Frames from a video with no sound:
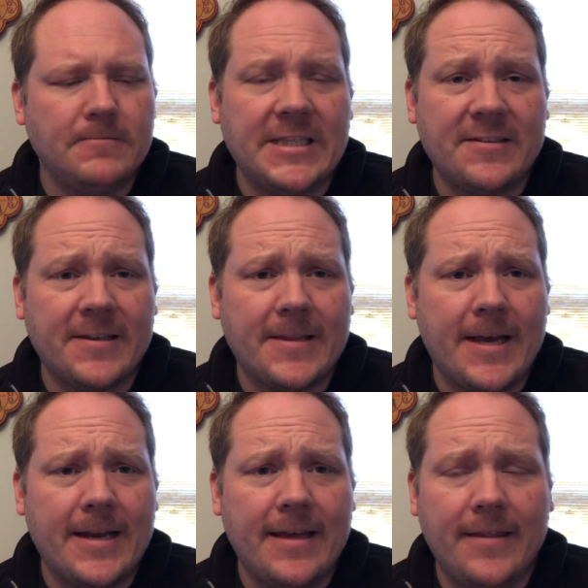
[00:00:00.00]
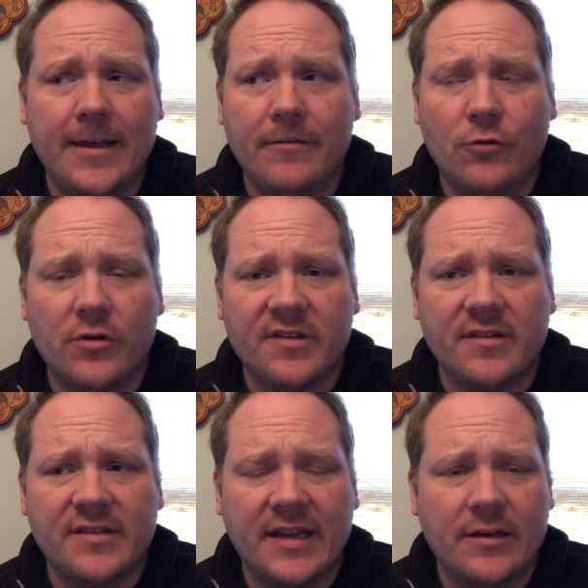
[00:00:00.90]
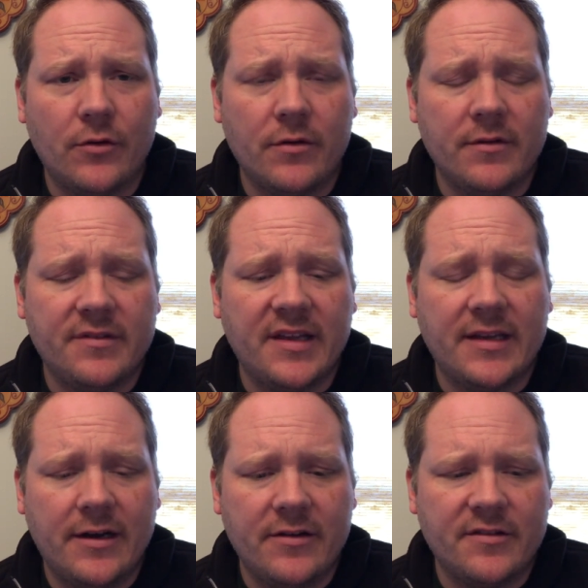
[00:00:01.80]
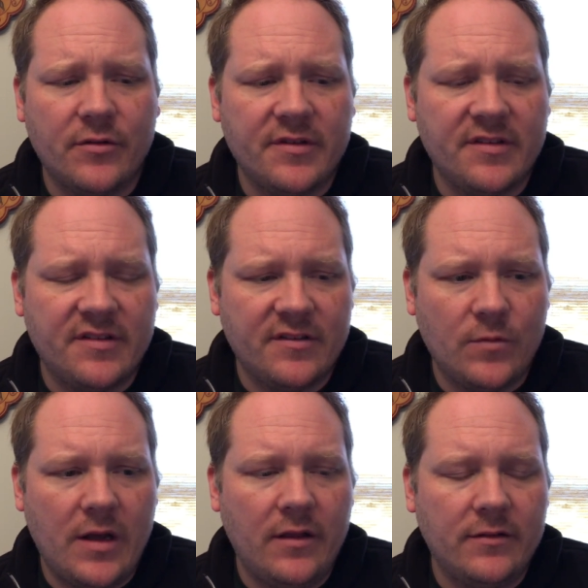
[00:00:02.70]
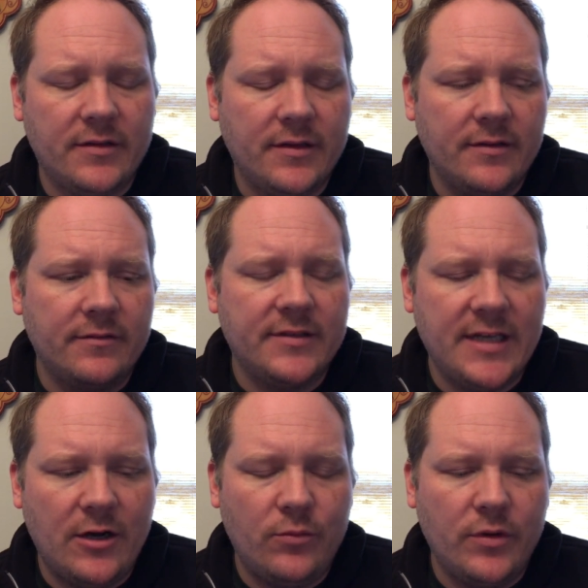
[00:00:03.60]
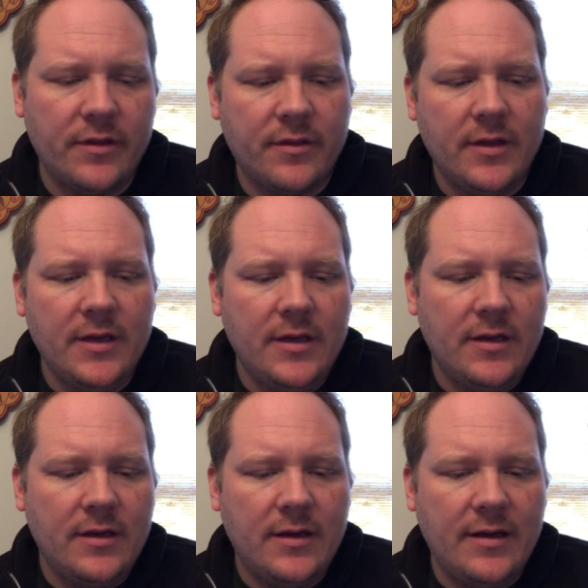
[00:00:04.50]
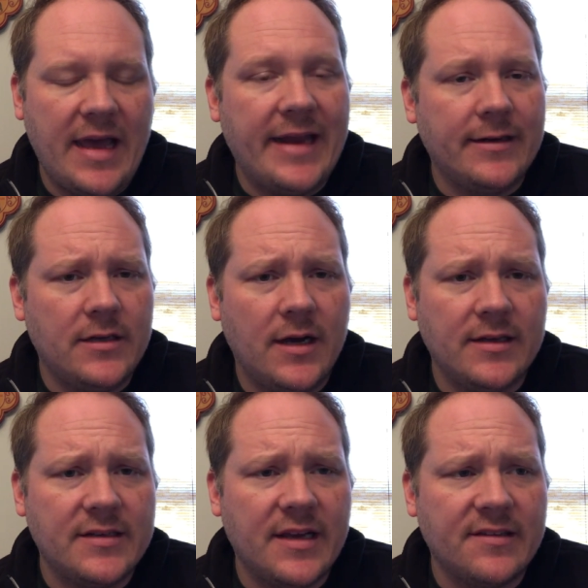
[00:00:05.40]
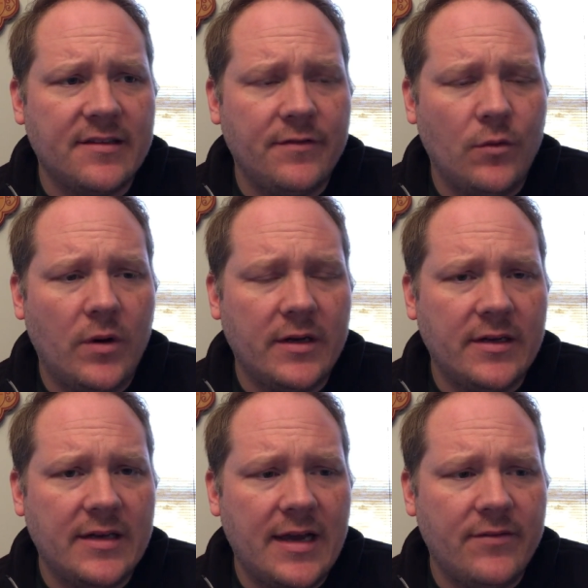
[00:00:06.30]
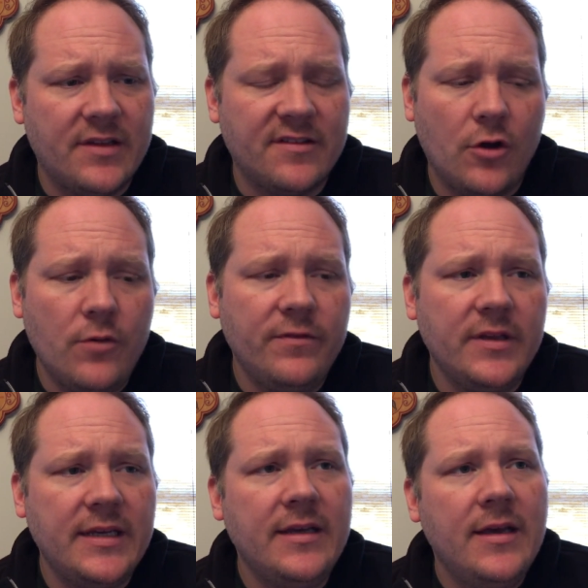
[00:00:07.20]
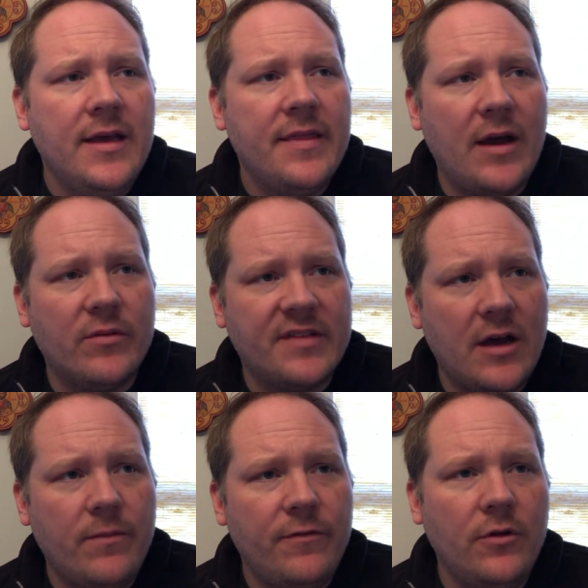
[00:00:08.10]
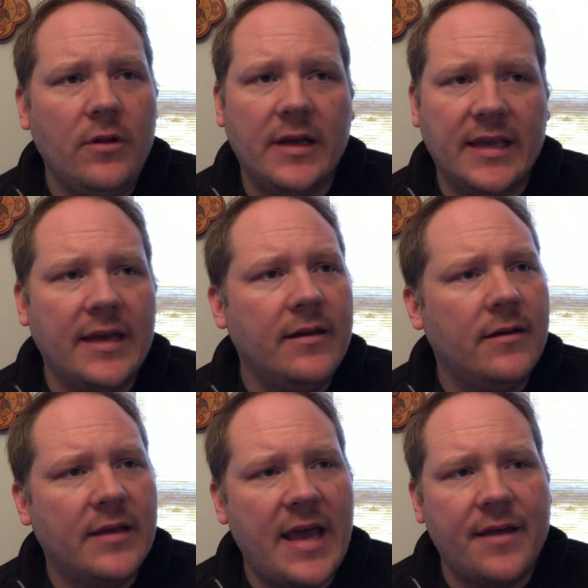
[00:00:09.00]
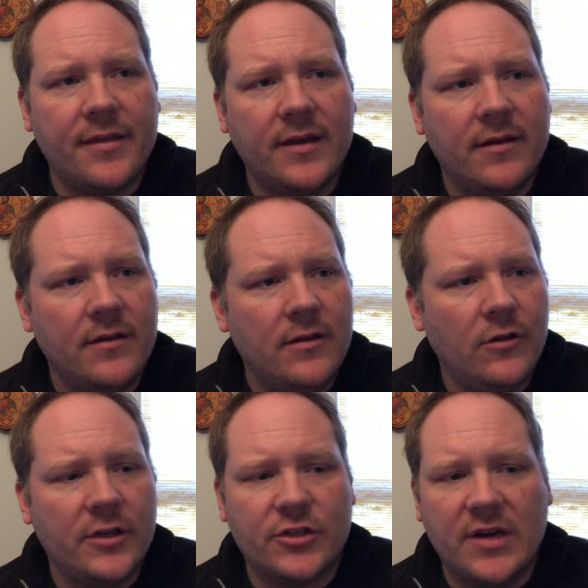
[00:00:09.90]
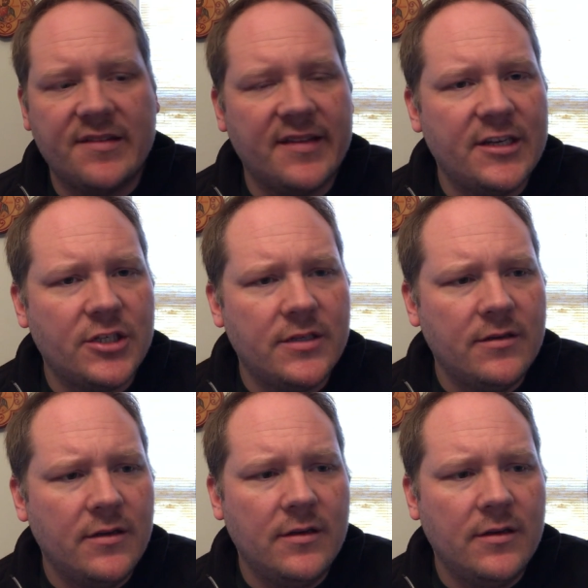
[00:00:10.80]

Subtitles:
things like that. And then, of course, secondary sources as well to help with added context if you're wanting to dive in. So hopefully that was helpful. Again, Catholic, look at translation.